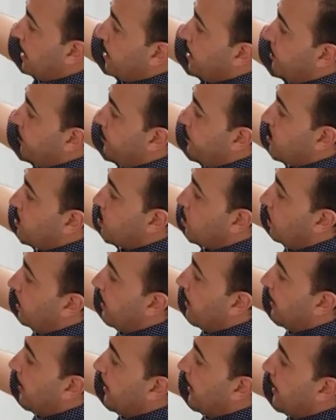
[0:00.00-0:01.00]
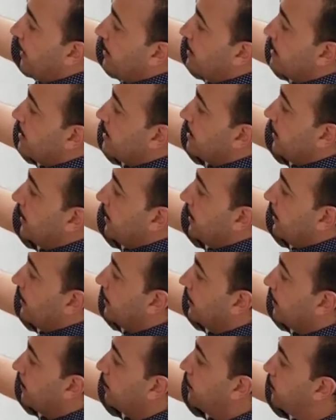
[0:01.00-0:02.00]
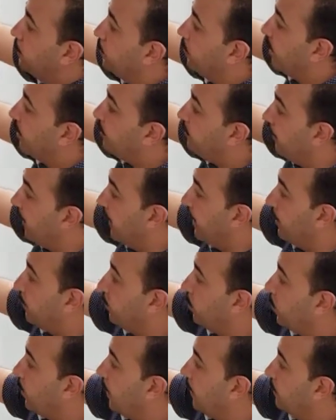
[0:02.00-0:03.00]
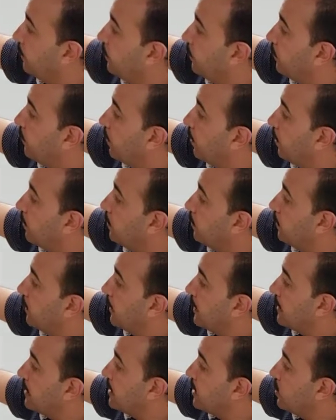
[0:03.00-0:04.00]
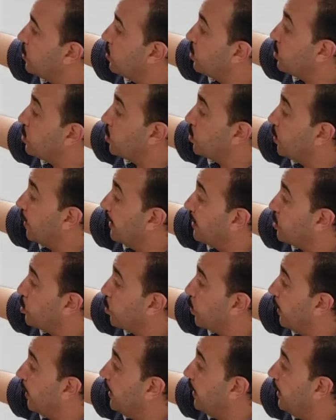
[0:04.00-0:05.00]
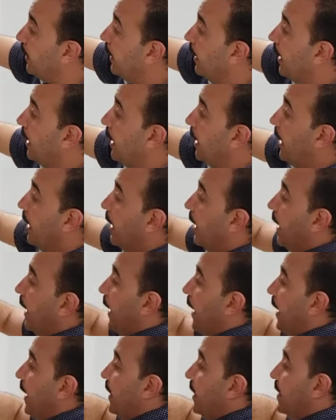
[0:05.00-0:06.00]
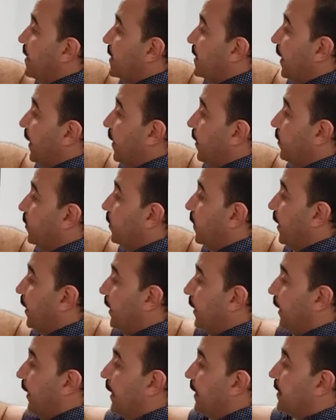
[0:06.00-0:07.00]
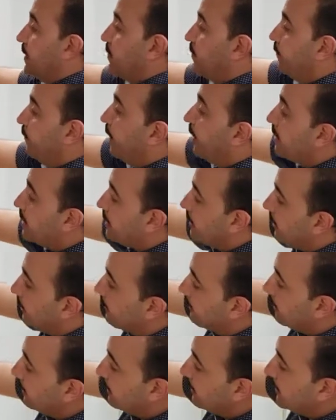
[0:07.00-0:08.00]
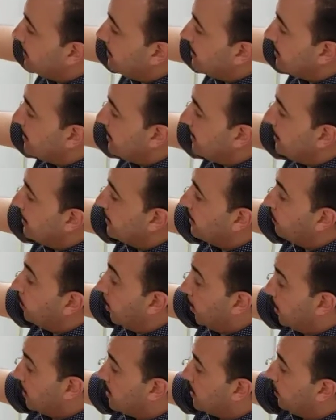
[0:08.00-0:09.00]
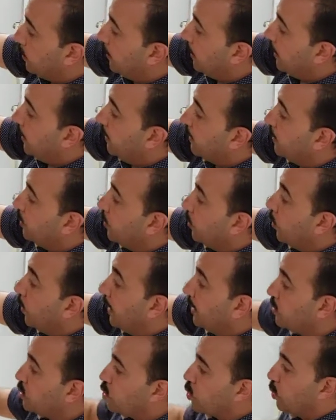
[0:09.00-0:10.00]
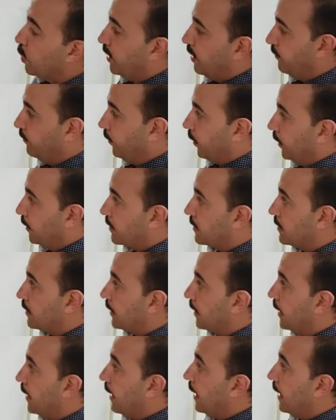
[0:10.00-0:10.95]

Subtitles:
The first one is variable one from 0 to 120, and the second one is fixed DC power supply 120 volts.